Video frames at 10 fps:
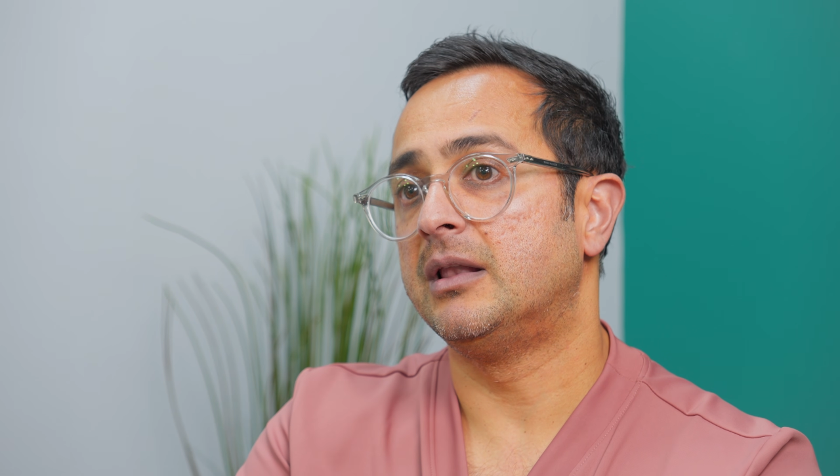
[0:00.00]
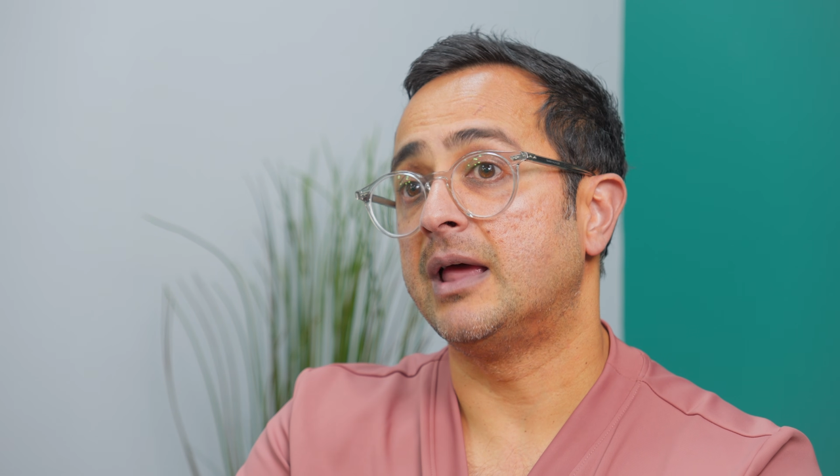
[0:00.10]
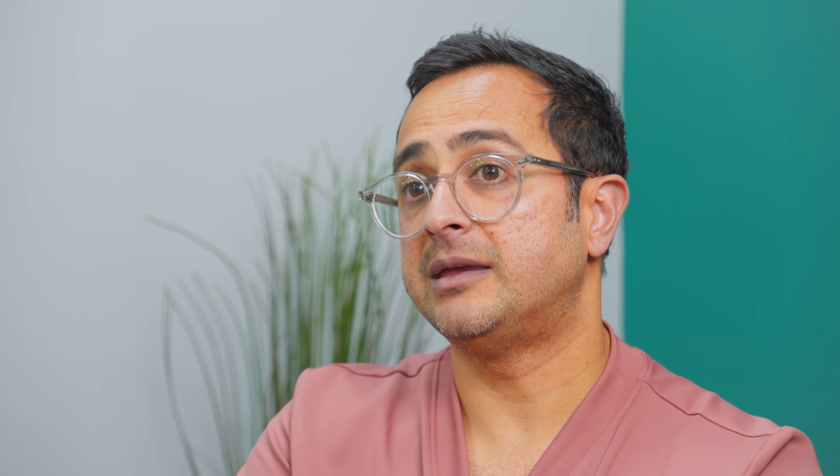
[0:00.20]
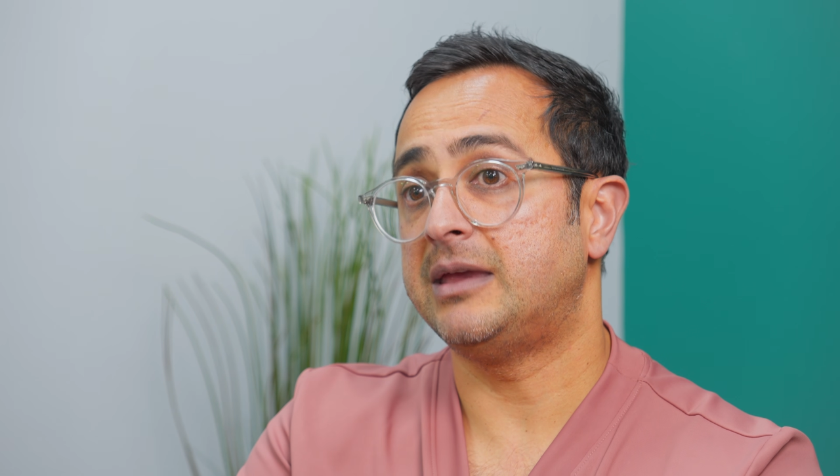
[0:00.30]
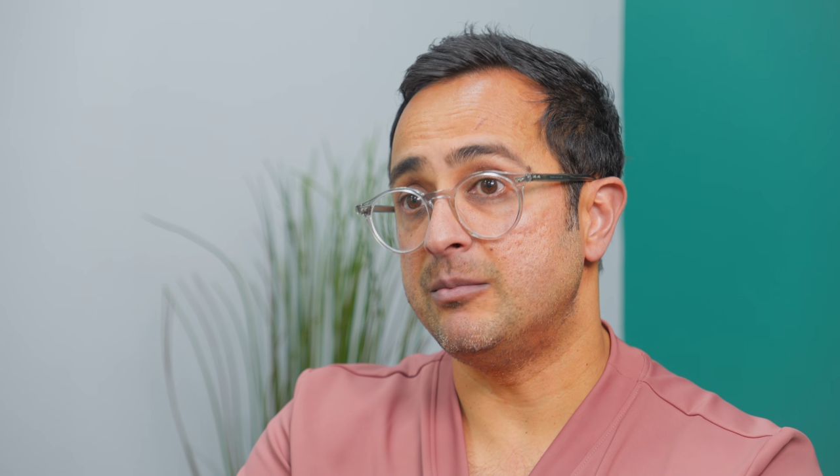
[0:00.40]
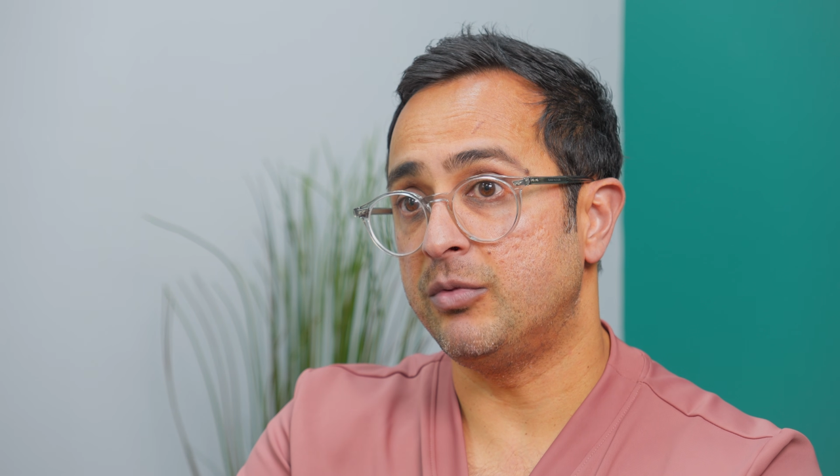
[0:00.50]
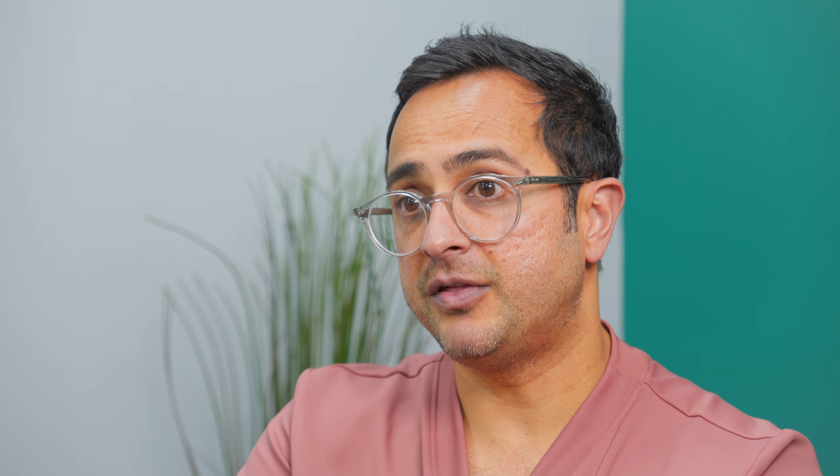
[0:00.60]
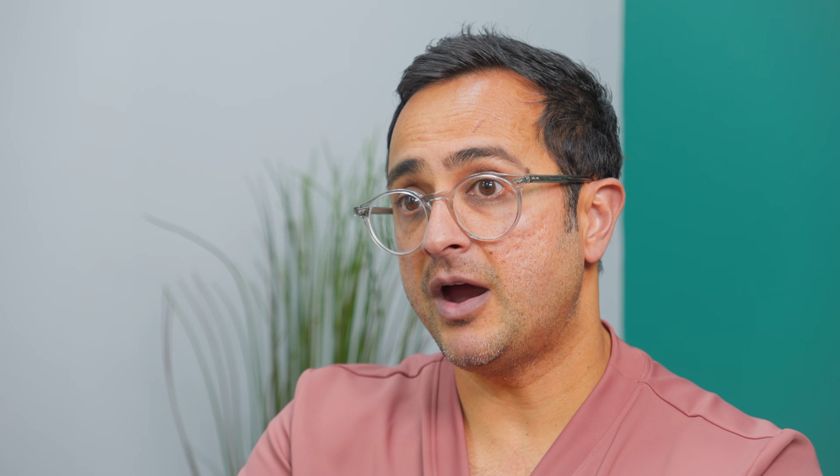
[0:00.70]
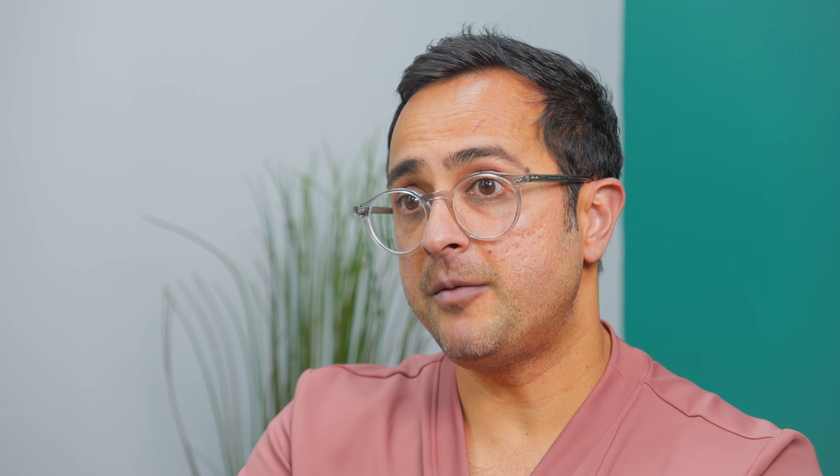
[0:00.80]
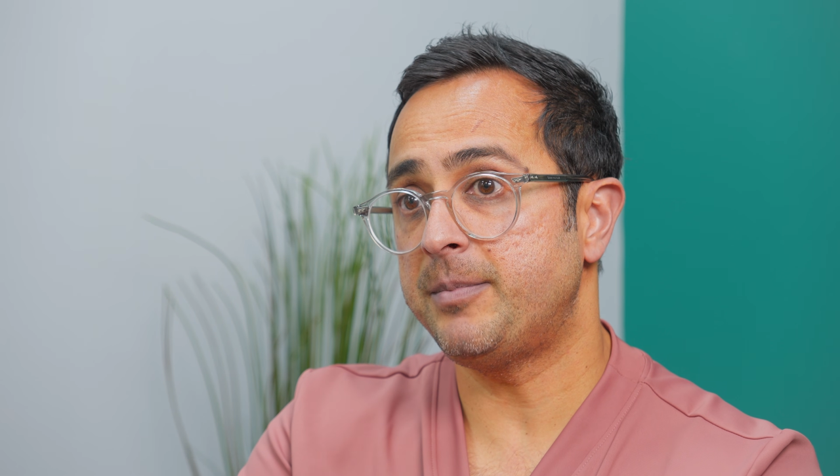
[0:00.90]
like
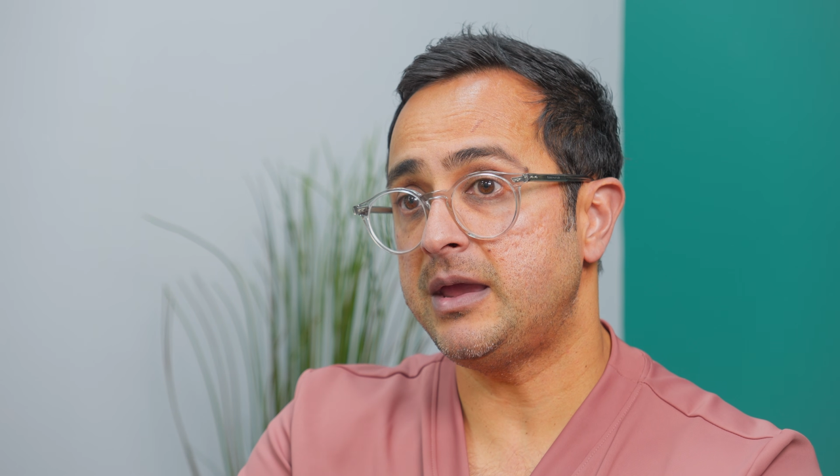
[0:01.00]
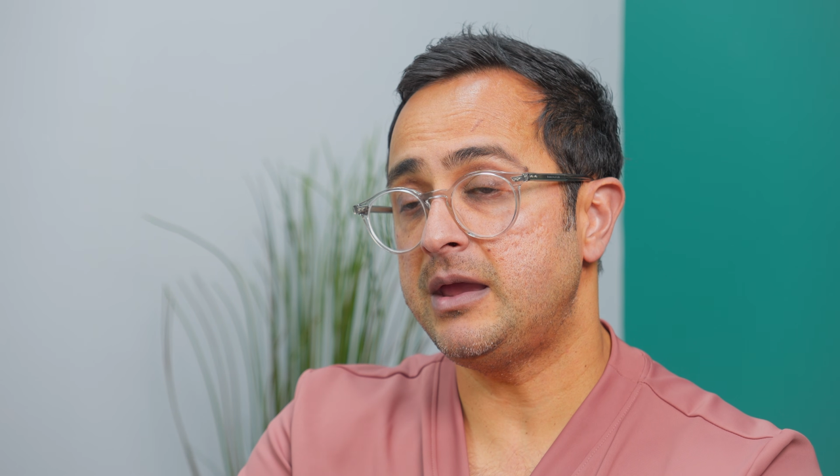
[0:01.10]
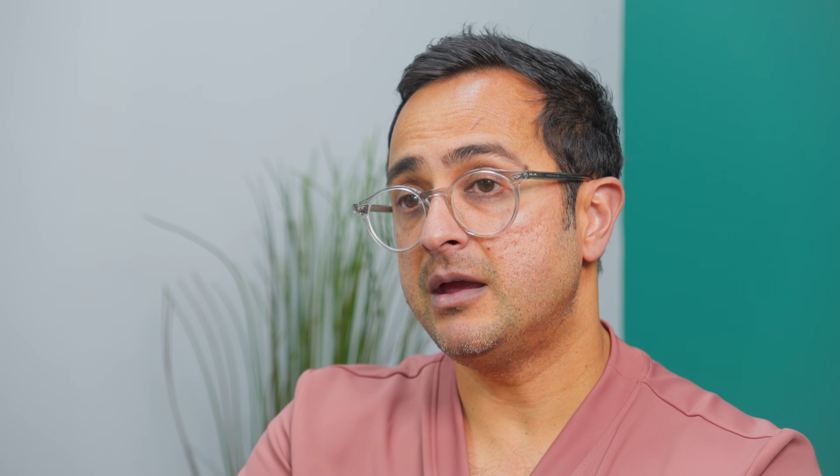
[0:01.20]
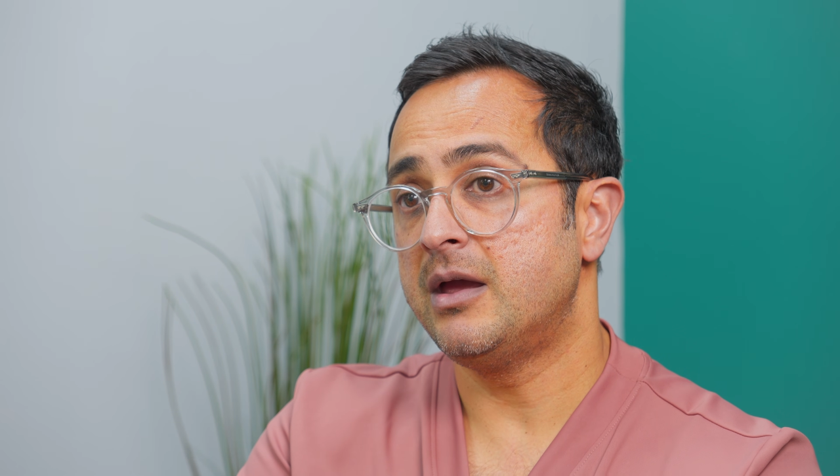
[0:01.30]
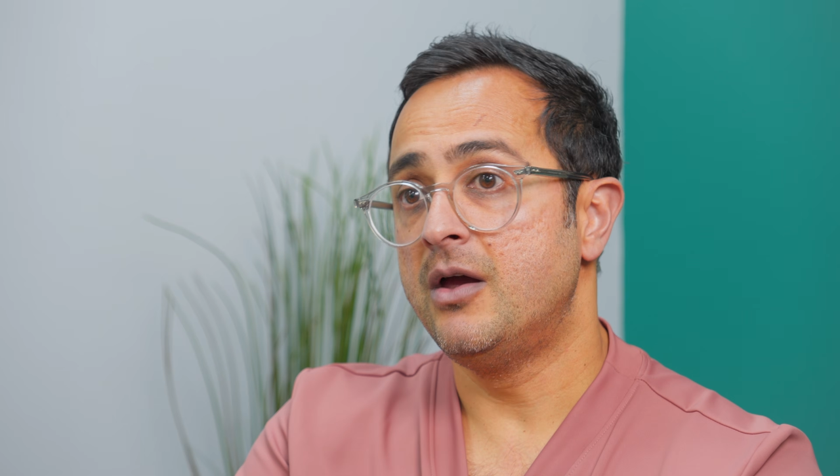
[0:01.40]
chemotherapy,